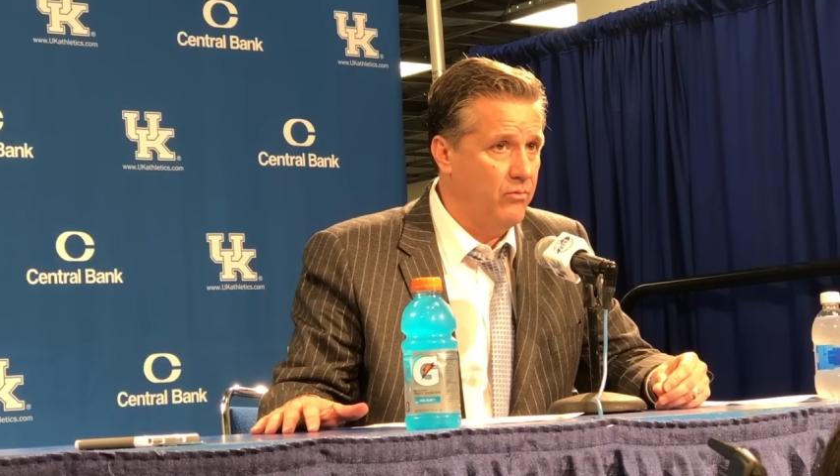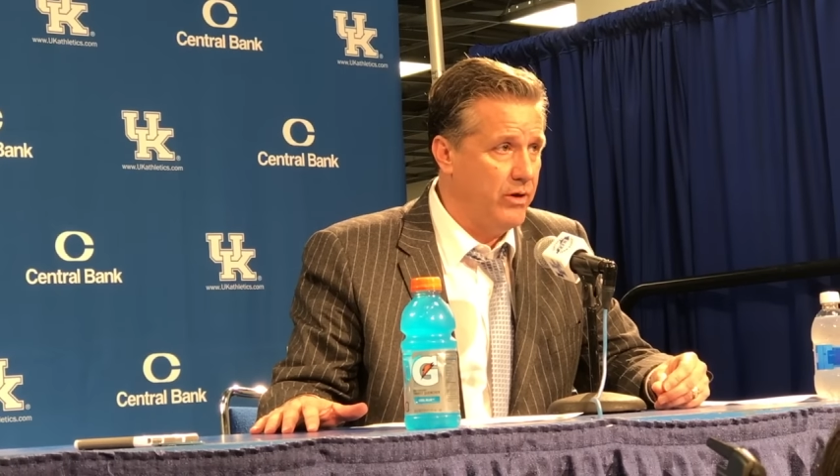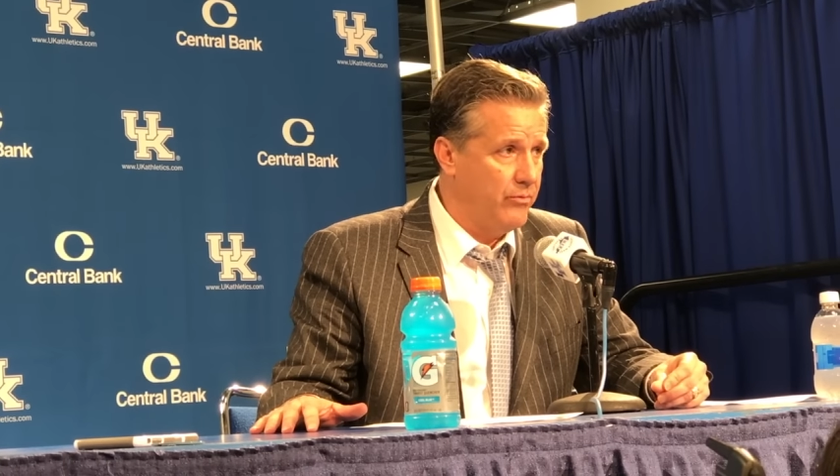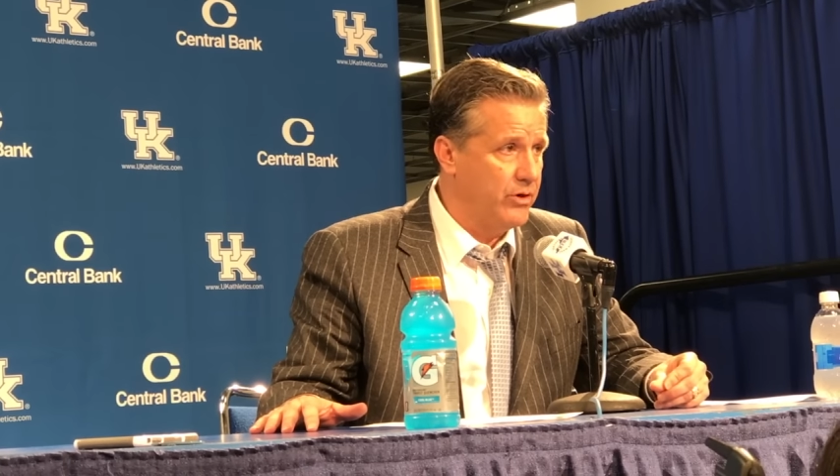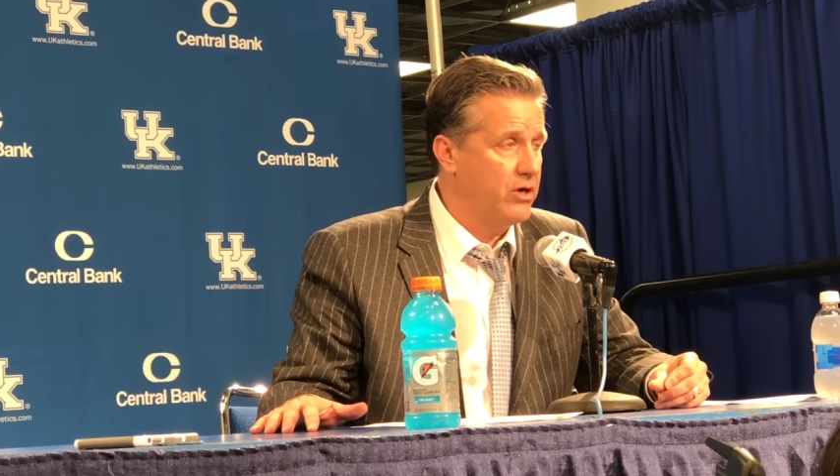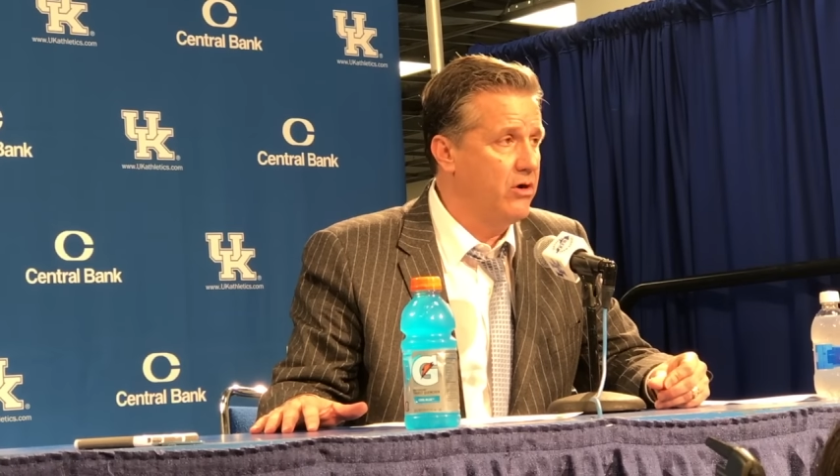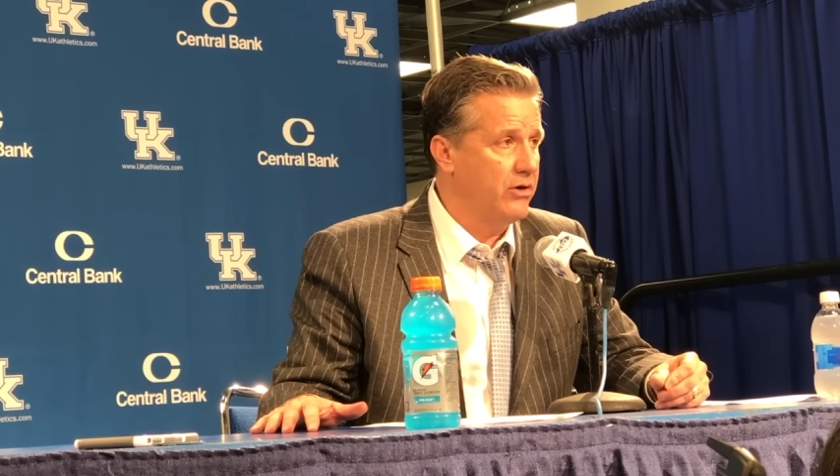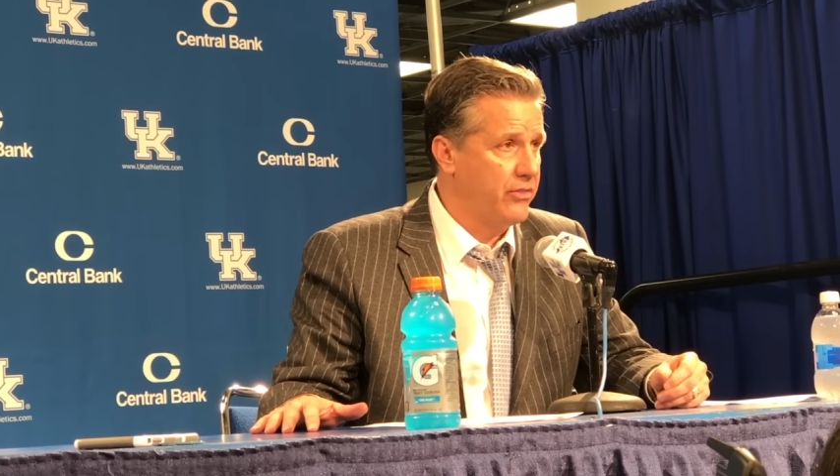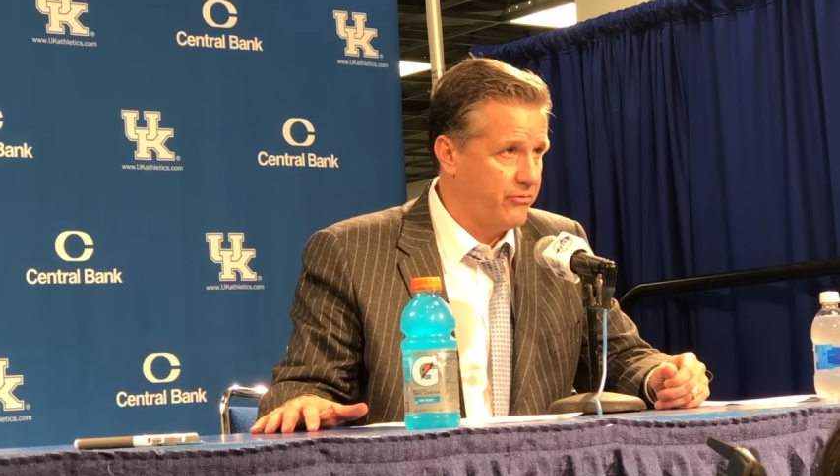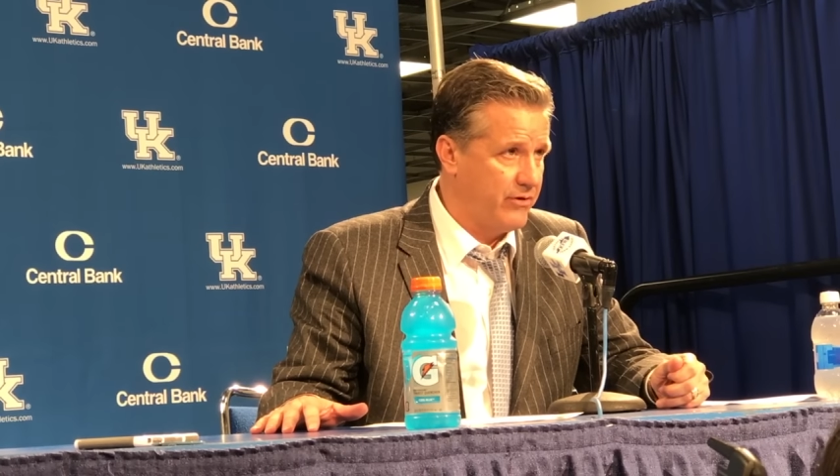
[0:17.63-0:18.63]
we would have
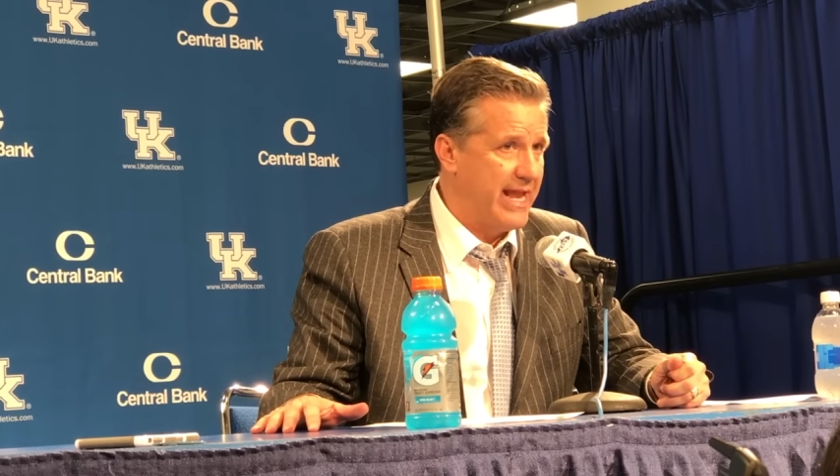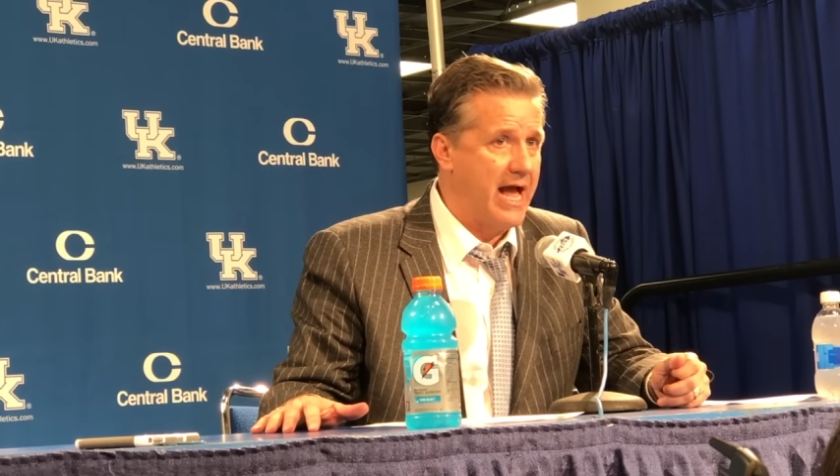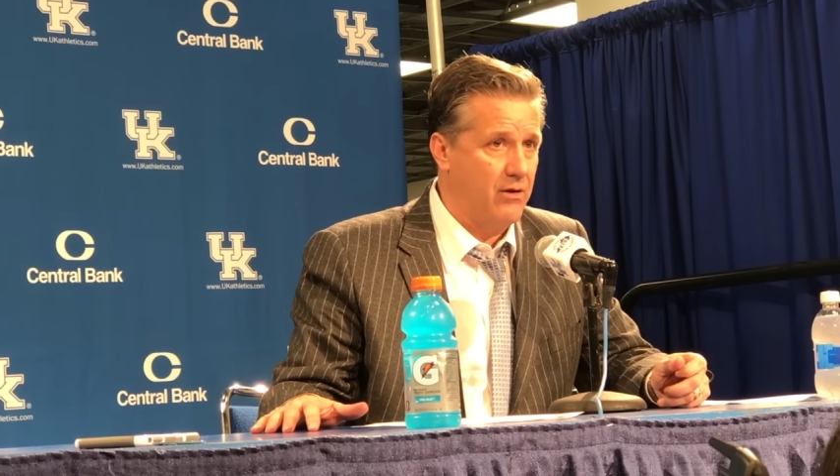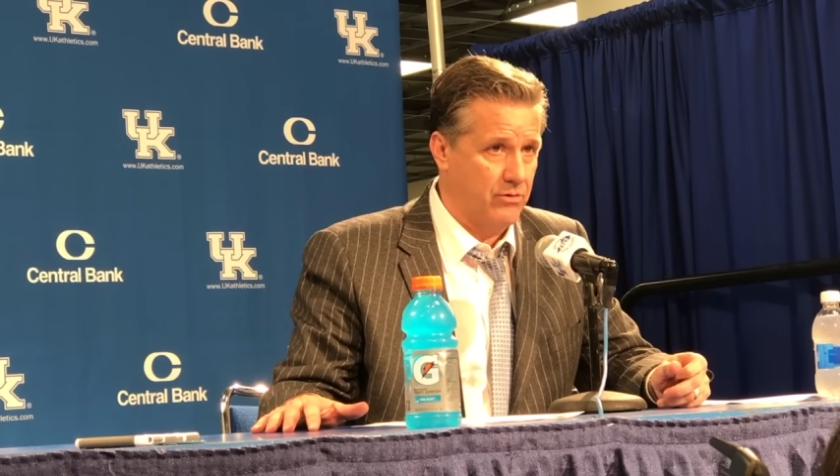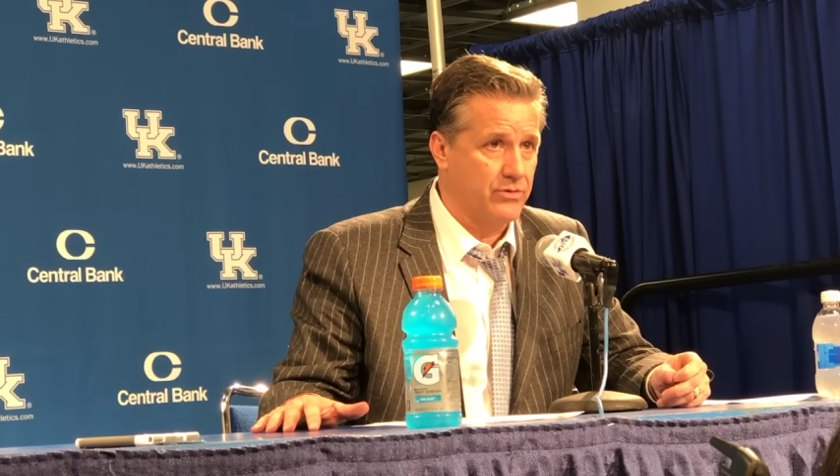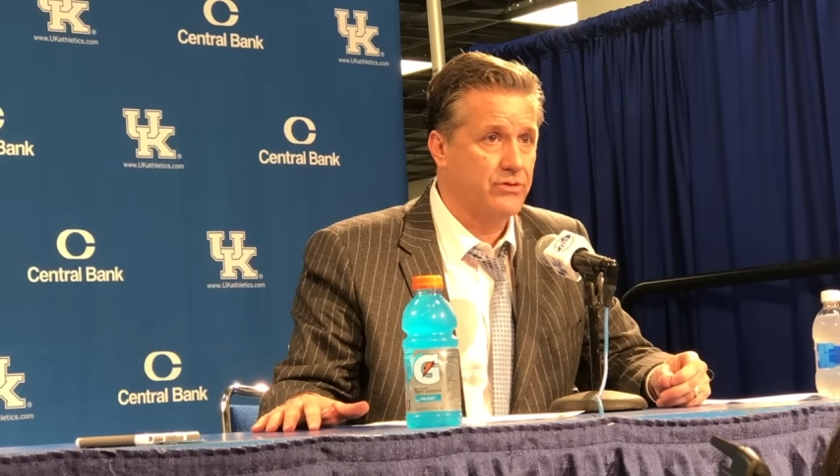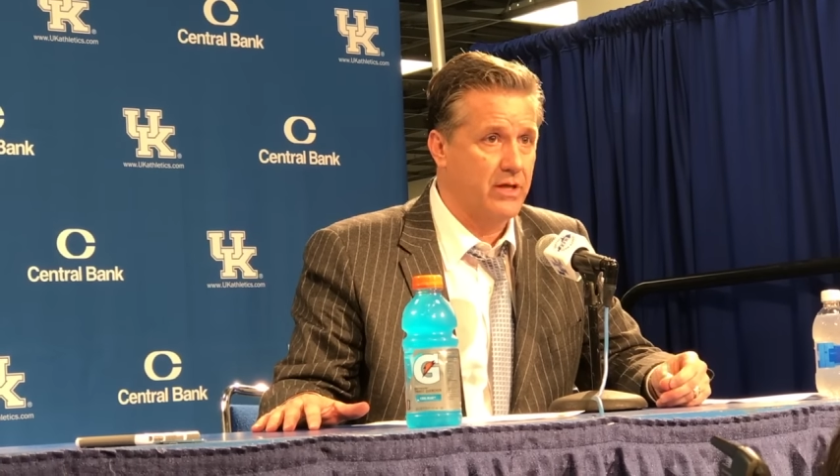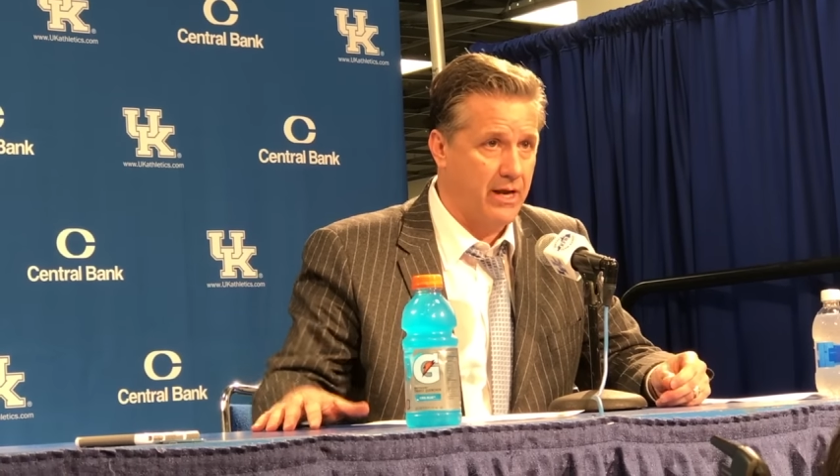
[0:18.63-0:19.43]
gone 3 hours.